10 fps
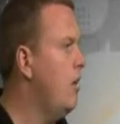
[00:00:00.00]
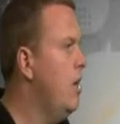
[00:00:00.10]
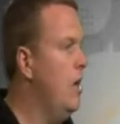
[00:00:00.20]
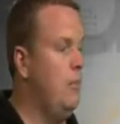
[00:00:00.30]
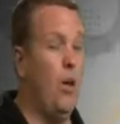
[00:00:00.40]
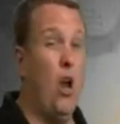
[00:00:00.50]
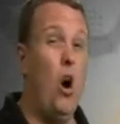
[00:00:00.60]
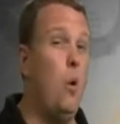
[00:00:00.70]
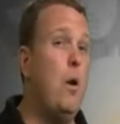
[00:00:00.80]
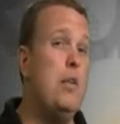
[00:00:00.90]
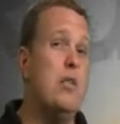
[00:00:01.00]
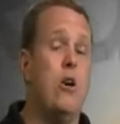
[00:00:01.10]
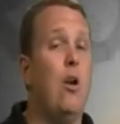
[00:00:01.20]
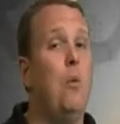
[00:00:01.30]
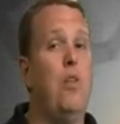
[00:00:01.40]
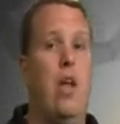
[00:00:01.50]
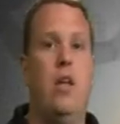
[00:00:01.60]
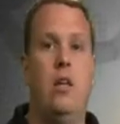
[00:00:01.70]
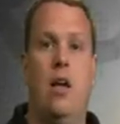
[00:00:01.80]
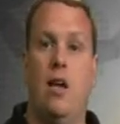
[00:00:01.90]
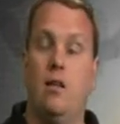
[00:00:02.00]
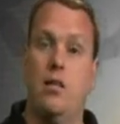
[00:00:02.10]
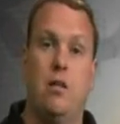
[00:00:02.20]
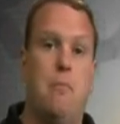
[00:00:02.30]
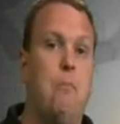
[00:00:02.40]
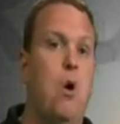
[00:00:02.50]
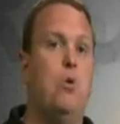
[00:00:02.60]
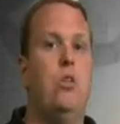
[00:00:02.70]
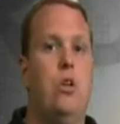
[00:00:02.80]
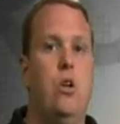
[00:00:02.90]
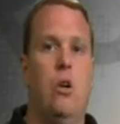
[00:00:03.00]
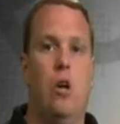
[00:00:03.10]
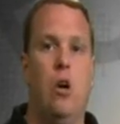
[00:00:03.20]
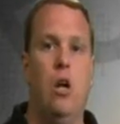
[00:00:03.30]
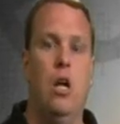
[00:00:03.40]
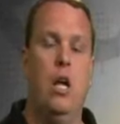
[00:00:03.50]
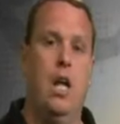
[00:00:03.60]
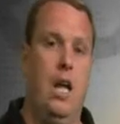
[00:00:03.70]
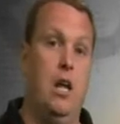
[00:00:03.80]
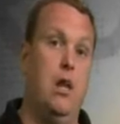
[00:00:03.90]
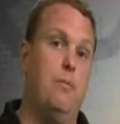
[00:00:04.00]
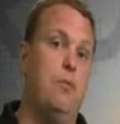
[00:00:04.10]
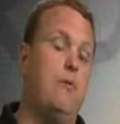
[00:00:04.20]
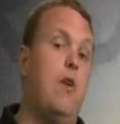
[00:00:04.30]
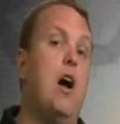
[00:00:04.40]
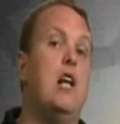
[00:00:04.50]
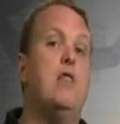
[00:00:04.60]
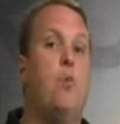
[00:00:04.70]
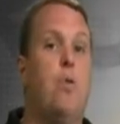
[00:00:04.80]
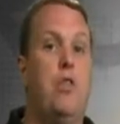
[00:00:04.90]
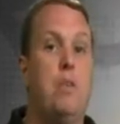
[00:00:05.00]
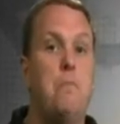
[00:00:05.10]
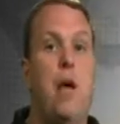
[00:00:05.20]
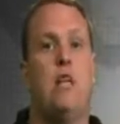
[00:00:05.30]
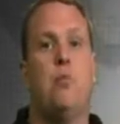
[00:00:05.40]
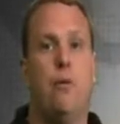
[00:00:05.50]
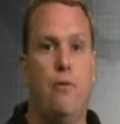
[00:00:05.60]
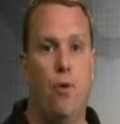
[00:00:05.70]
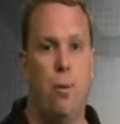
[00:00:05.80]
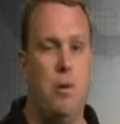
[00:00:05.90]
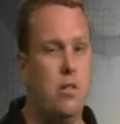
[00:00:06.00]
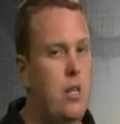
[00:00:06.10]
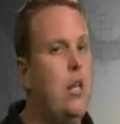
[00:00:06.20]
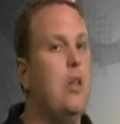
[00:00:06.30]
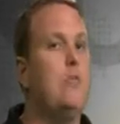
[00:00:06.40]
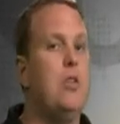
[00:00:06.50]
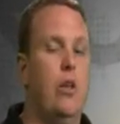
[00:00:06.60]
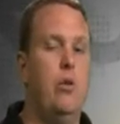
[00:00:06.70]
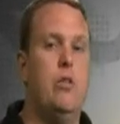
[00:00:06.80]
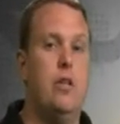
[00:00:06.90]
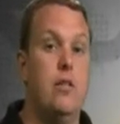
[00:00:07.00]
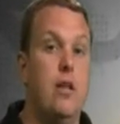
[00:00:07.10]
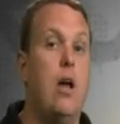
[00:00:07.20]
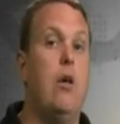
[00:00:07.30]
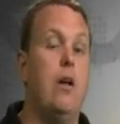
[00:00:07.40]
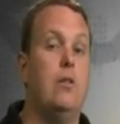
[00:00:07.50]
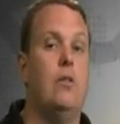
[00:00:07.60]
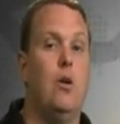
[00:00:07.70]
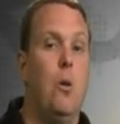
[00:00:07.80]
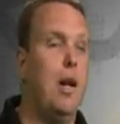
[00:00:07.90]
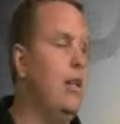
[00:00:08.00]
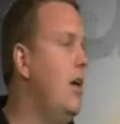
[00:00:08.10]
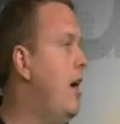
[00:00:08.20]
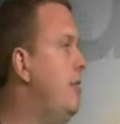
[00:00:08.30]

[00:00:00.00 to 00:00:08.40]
But always start with AES. It's the most secure and provides for the best performance. TKIP slows things down actually quite a lot.